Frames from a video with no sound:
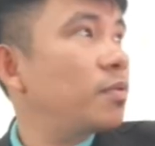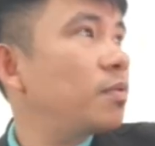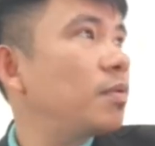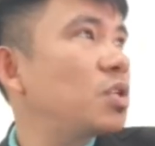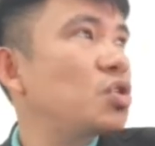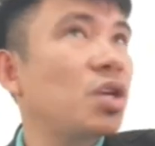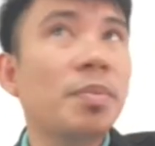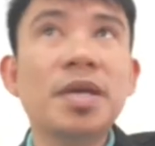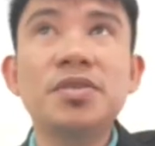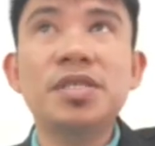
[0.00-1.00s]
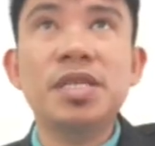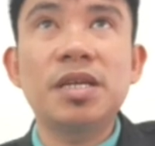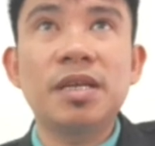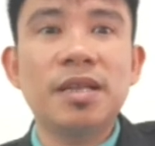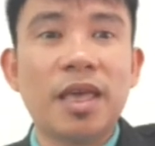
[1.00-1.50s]
What shape can you
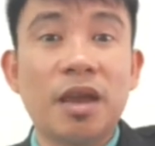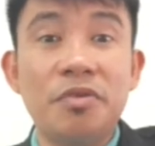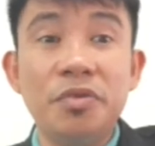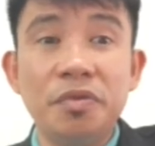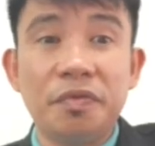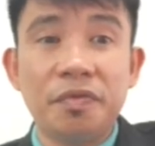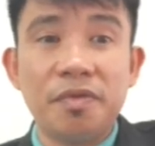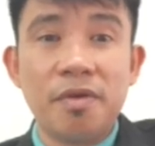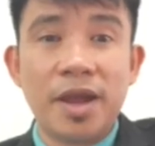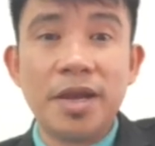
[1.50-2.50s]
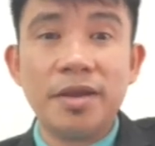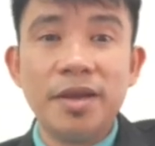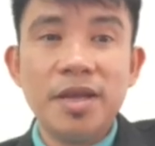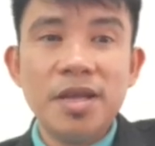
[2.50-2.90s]
see? Like a roof, right?